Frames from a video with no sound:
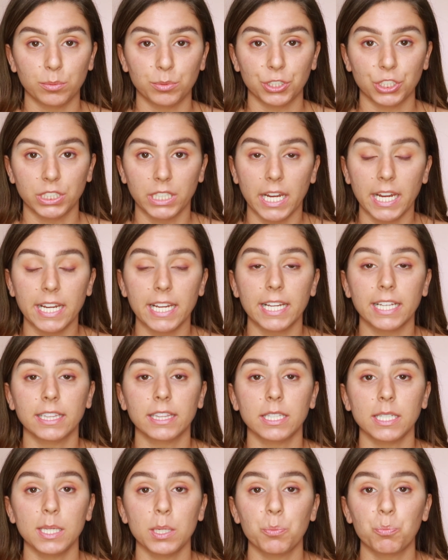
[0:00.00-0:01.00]
I'm just
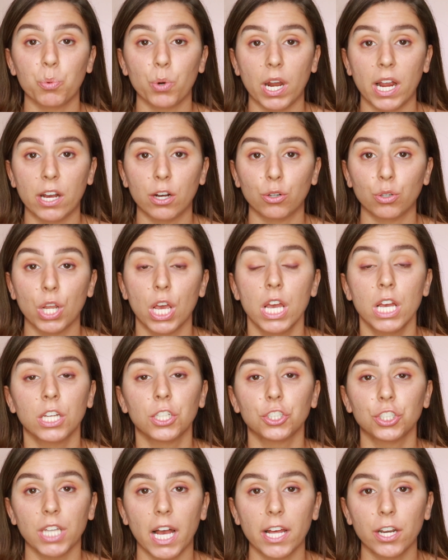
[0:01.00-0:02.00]
taking the brown
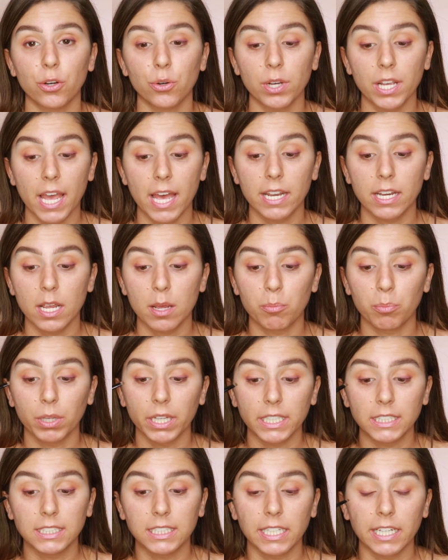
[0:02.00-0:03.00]
shadow again and
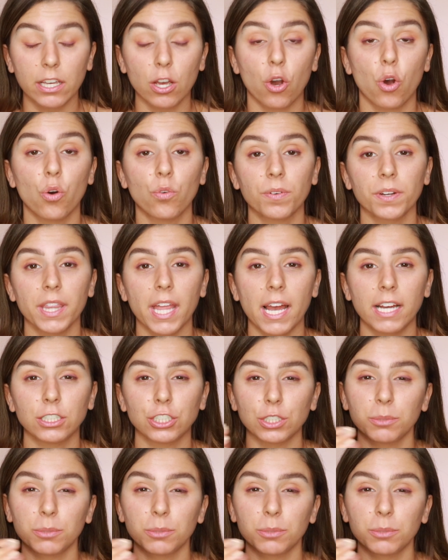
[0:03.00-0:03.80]
placing it over that,